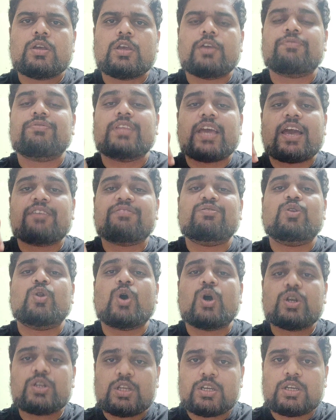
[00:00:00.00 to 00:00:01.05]
If they have
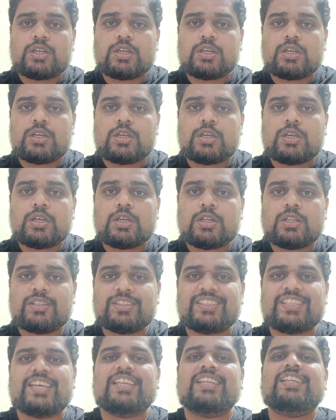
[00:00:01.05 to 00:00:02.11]
not,
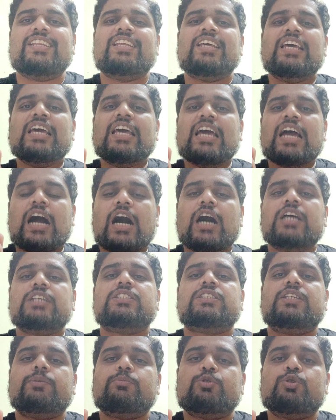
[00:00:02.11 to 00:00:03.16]
then
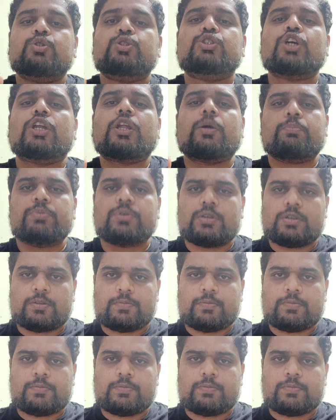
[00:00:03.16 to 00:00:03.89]
ask them to shut up.